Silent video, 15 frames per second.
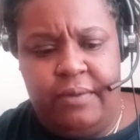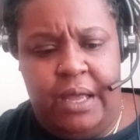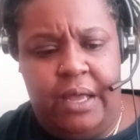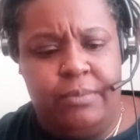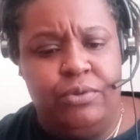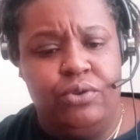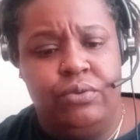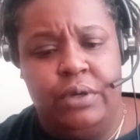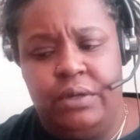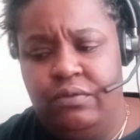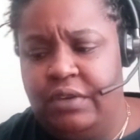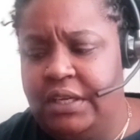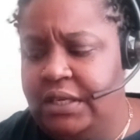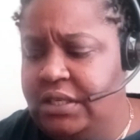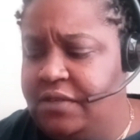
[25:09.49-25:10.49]
I'm doing
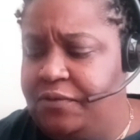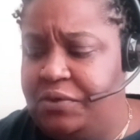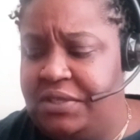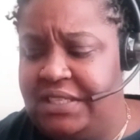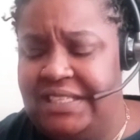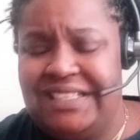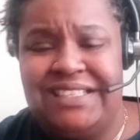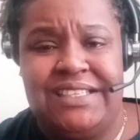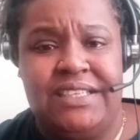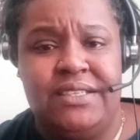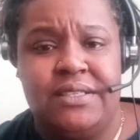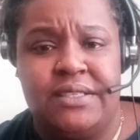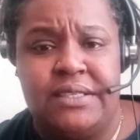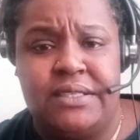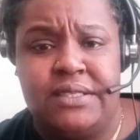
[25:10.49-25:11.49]
readings for
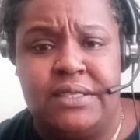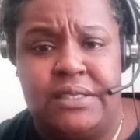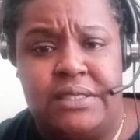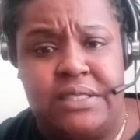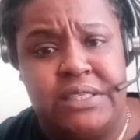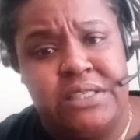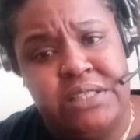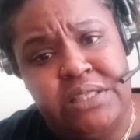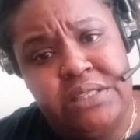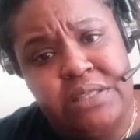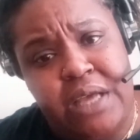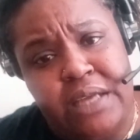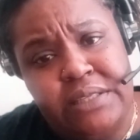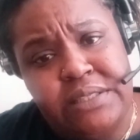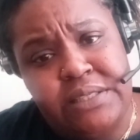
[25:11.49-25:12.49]
$16.16, 16
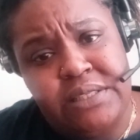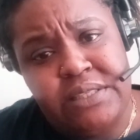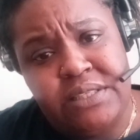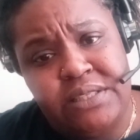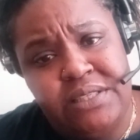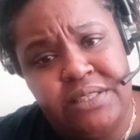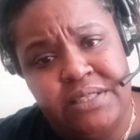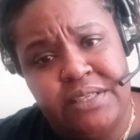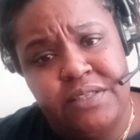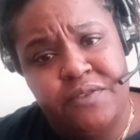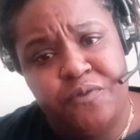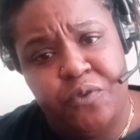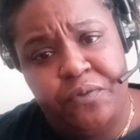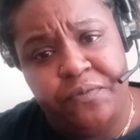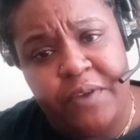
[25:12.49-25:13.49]
dollars 16
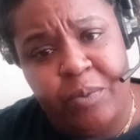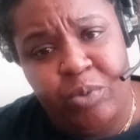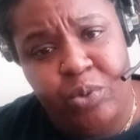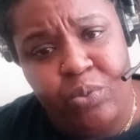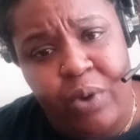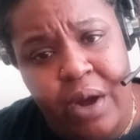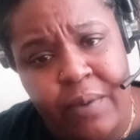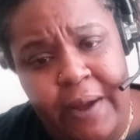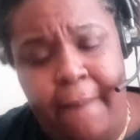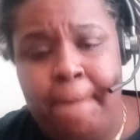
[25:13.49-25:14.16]
for February